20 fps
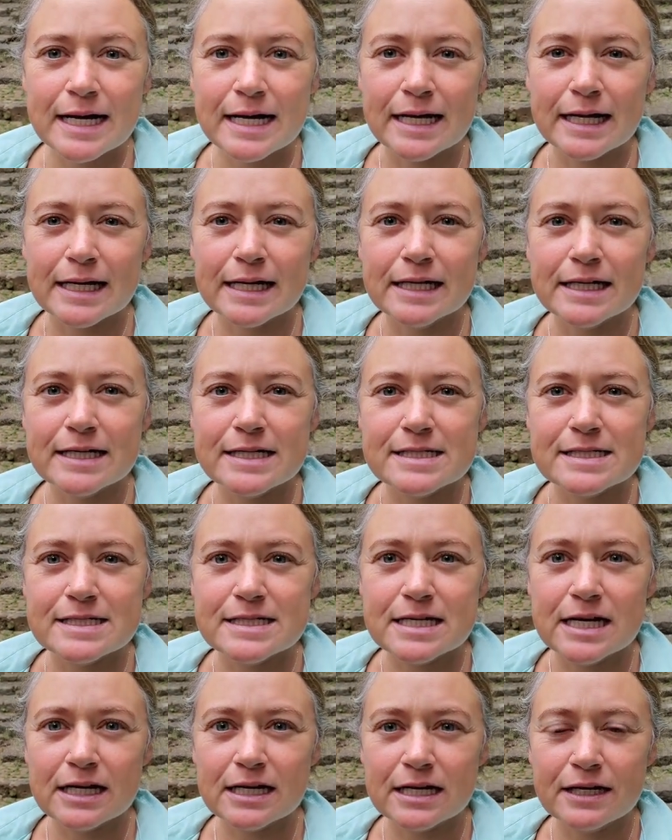And
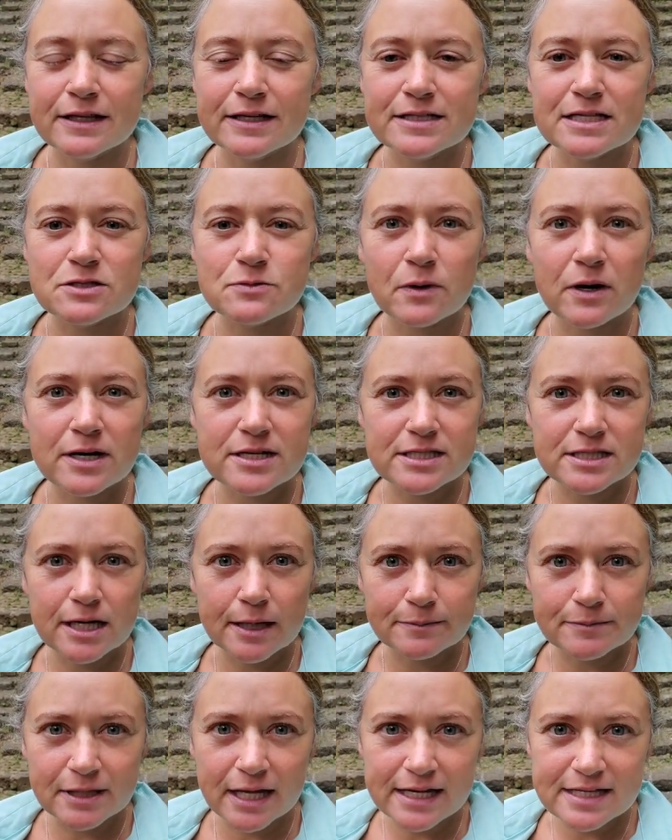this is where I
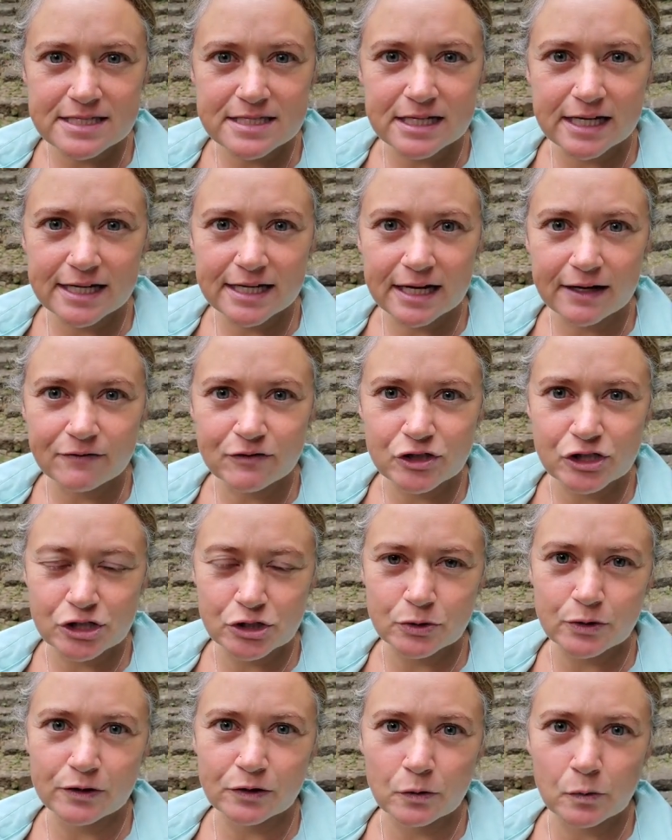stopped last night after
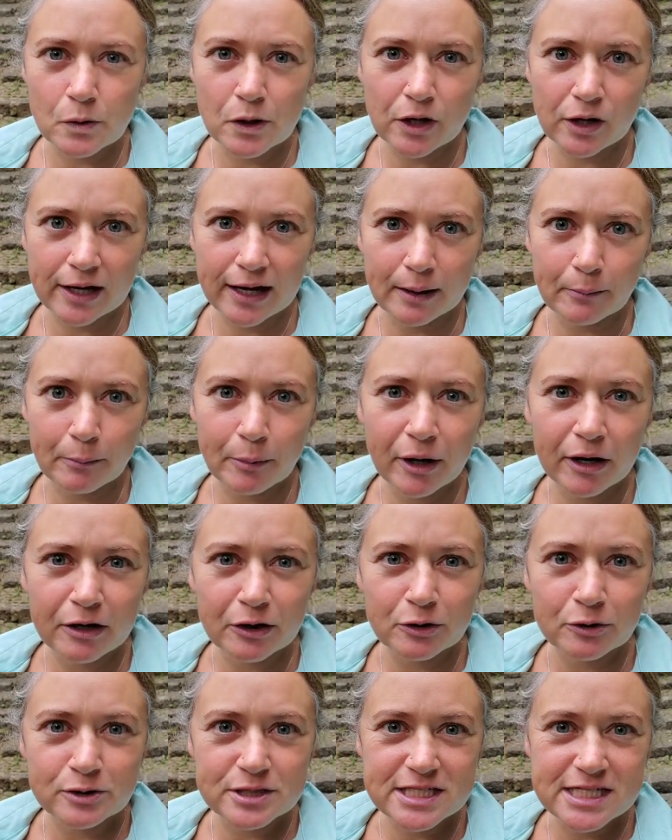doing the work at
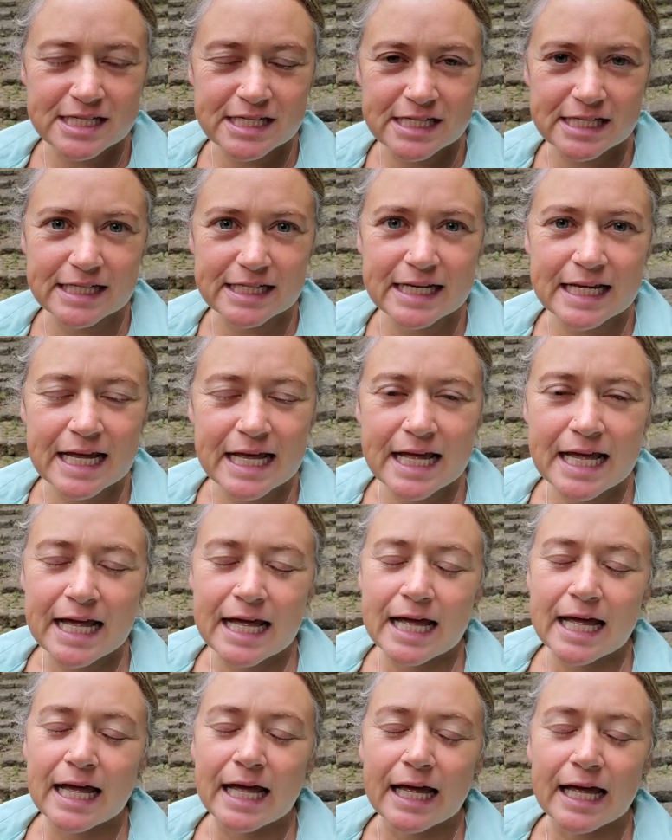Paracoutin
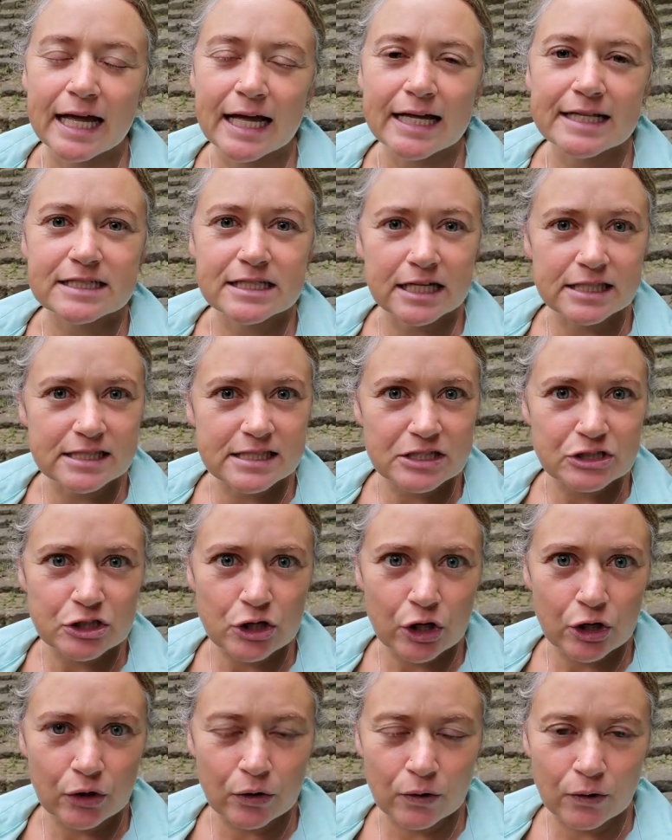and
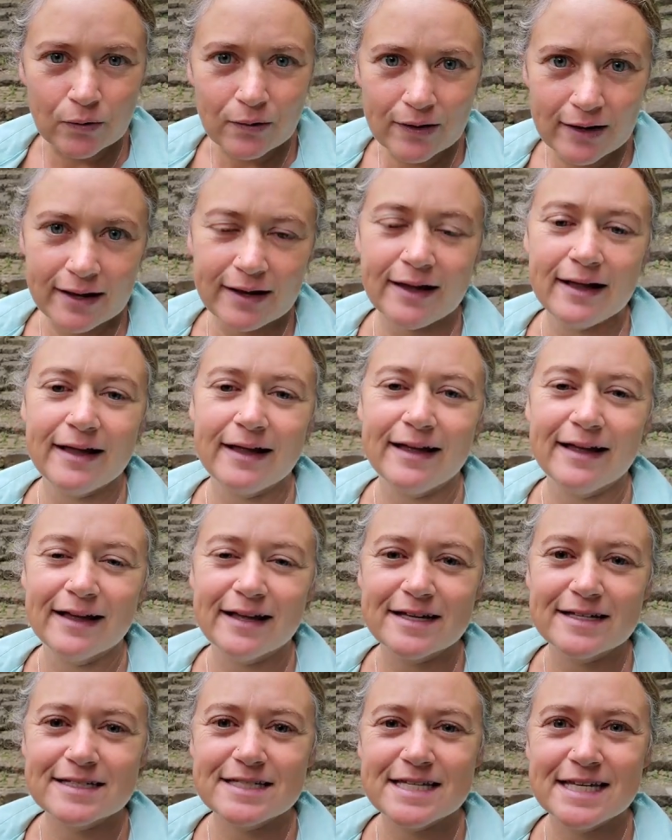Tansitoro.
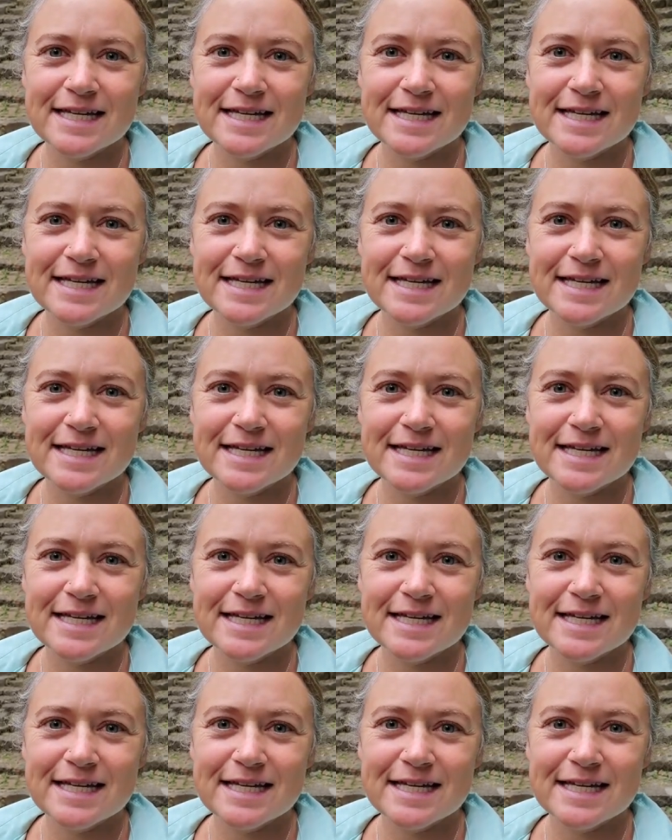And